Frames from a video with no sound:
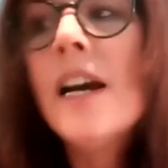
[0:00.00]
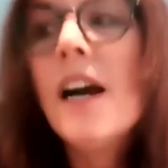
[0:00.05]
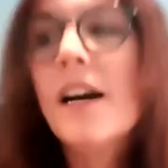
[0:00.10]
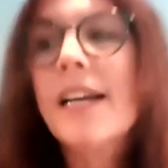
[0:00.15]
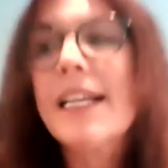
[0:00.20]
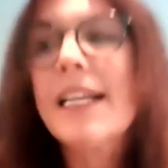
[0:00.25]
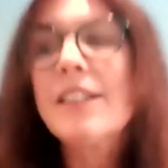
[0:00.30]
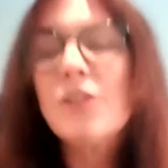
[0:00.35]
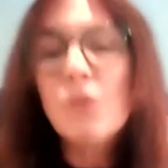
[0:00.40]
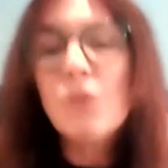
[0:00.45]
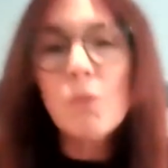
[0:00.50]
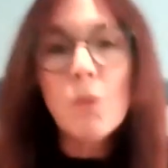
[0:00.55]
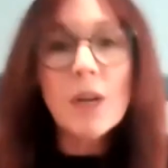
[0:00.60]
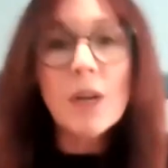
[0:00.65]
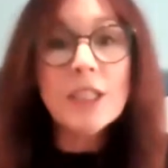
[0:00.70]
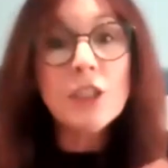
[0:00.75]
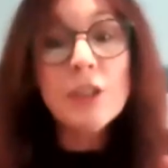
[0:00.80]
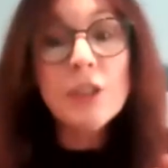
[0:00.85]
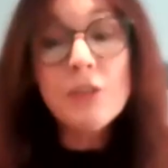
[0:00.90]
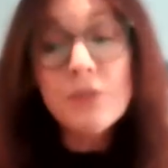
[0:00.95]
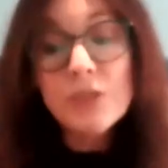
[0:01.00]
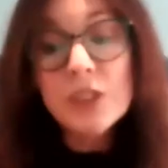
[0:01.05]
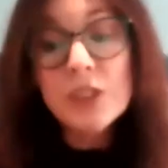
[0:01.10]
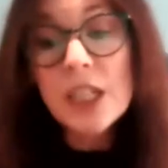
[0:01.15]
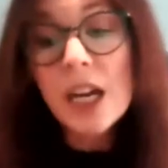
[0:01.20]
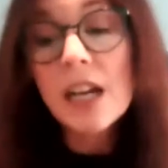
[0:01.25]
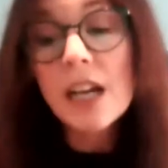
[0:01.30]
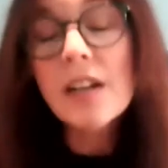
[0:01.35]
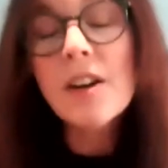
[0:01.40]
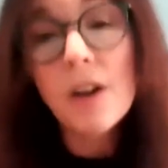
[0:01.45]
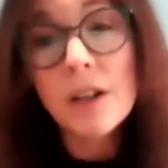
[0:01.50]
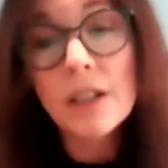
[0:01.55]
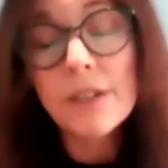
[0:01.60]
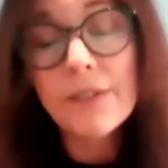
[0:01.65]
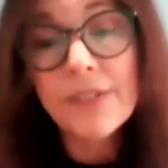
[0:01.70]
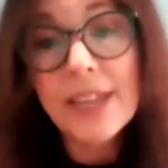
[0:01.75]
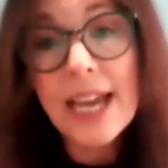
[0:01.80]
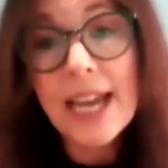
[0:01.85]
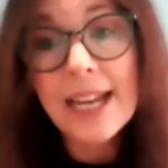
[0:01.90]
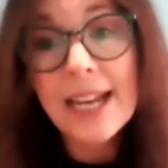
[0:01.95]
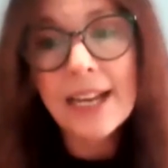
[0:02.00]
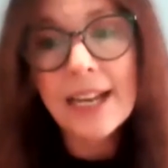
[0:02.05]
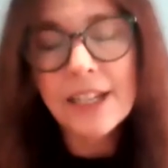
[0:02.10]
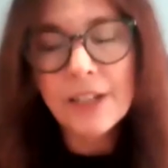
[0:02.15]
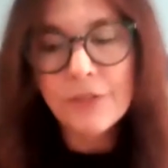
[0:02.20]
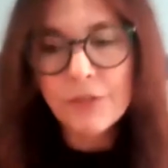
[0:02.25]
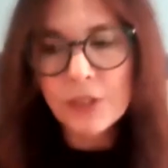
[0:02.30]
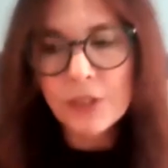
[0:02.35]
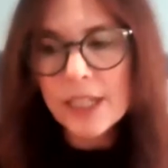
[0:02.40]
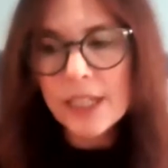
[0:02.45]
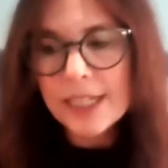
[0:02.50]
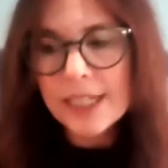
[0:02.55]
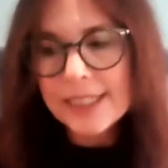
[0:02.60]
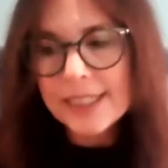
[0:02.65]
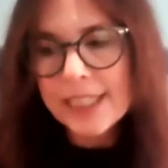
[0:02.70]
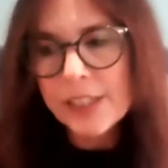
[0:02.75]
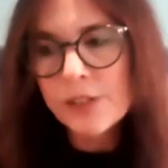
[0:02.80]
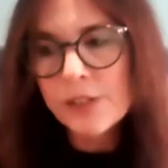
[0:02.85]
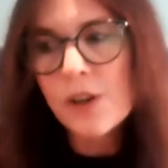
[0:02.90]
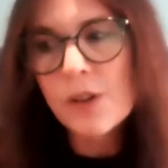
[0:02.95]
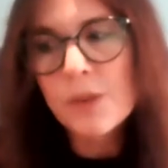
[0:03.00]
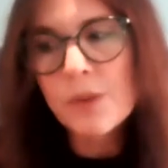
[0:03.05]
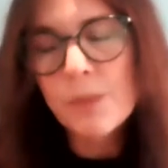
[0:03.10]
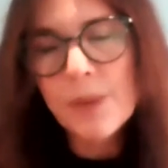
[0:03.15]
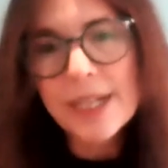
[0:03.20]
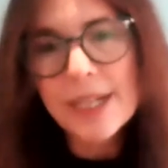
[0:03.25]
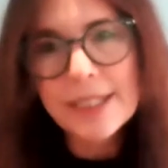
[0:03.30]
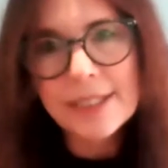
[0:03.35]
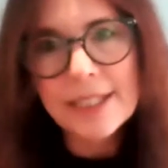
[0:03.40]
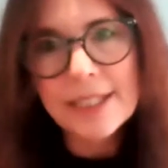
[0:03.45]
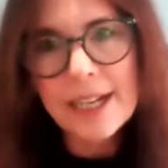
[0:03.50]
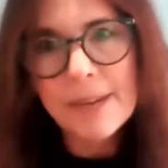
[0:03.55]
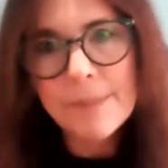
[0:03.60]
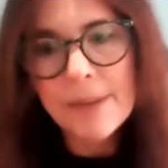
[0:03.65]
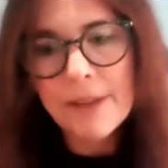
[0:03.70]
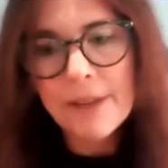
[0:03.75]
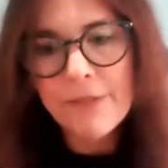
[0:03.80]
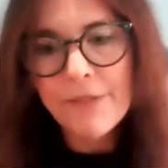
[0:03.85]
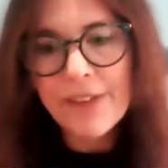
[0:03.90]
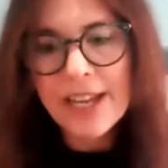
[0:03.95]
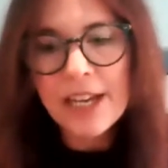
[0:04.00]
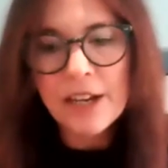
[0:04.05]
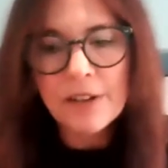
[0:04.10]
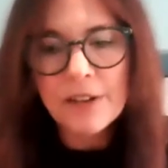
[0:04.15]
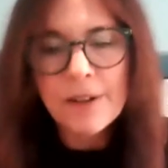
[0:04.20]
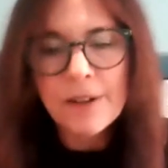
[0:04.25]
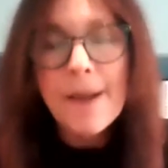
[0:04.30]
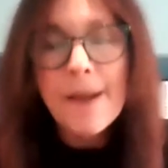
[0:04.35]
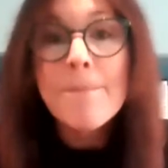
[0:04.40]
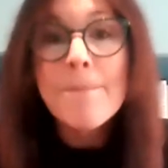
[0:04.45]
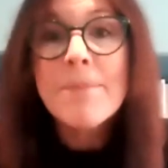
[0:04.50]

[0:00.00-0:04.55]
Okay, so once you've done all of that and you've realized, here are all the ways that I might fail,